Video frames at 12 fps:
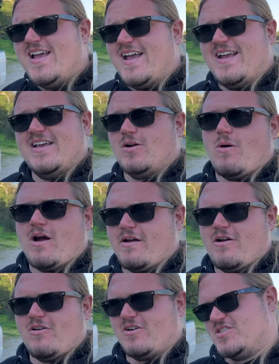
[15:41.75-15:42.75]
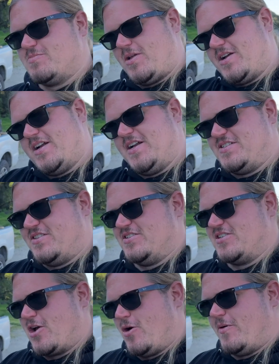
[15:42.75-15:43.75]
and get a wiring harness, plug it into the
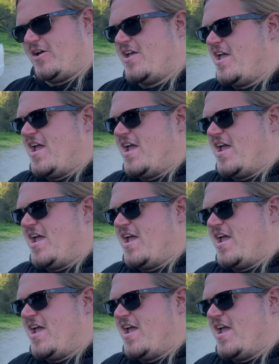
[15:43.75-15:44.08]
Tacoma,